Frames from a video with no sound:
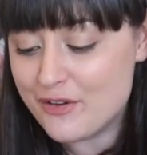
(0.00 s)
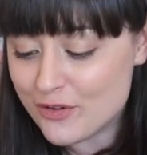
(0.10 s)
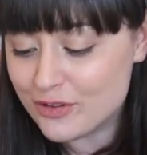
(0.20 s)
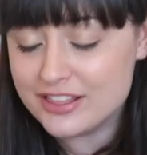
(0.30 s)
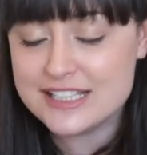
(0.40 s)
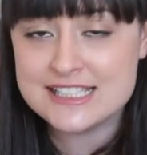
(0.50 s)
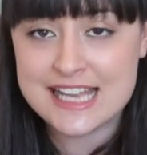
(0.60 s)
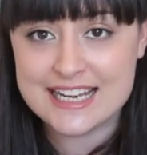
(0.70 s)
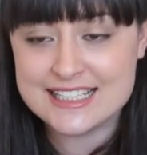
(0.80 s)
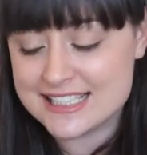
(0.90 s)
All
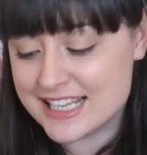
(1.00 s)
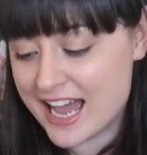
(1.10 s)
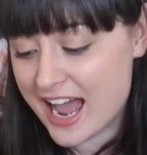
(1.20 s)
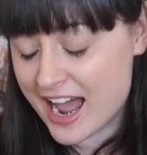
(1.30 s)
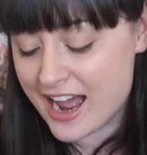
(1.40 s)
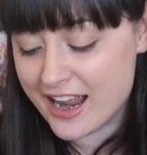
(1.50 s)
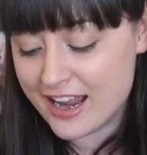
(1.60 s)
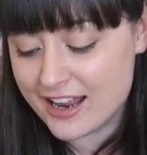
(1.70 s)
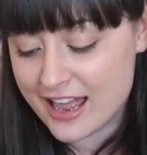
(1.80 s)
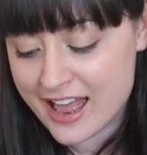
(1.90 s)
scents that
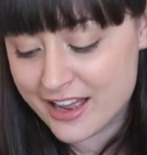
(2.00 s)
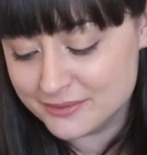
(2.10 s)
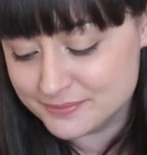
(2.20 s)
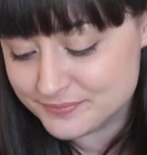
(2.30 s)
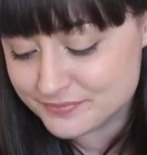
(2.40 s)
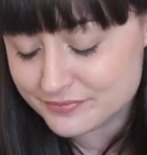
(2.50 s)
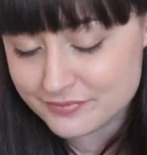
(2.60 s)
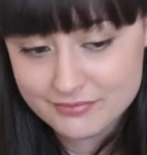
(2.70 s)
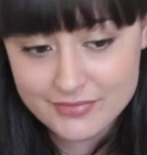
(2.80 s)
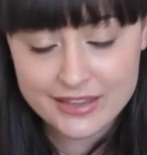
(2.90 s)
I, um,
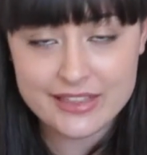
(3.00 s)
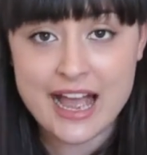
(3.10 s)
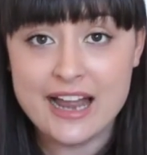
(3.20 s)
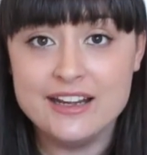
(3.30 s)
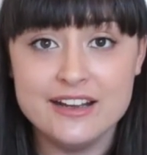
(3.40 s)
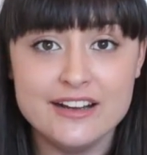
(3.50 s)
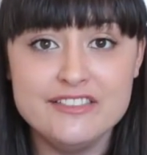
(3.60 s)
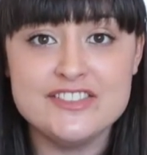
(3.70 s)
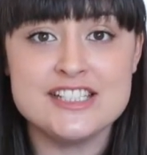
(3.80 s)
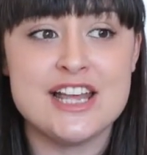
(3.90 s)
that I
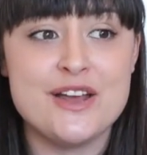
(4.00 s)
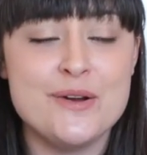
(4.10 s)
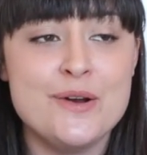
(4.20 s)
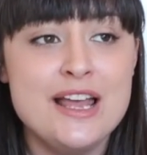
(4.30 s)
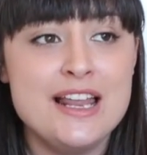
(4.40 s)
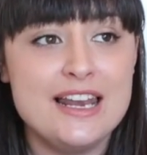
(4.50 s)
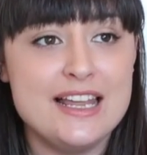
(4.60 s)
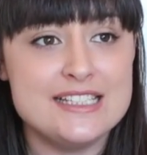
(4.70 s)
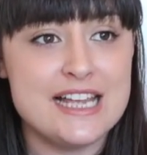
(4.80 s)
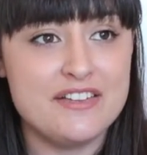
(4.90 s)
love. So
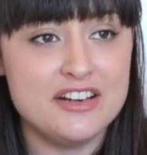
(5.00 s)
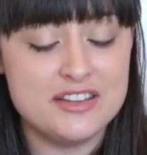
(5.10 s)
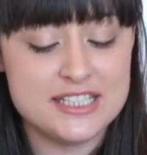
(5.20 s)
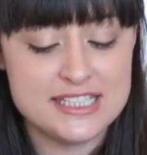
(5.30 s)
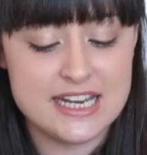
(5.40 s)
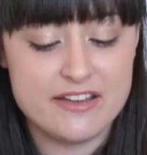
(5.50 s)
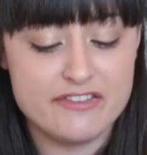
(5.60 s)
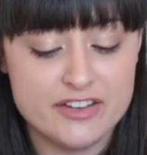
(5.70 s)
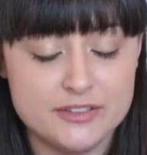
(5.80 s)
let's have another sniff.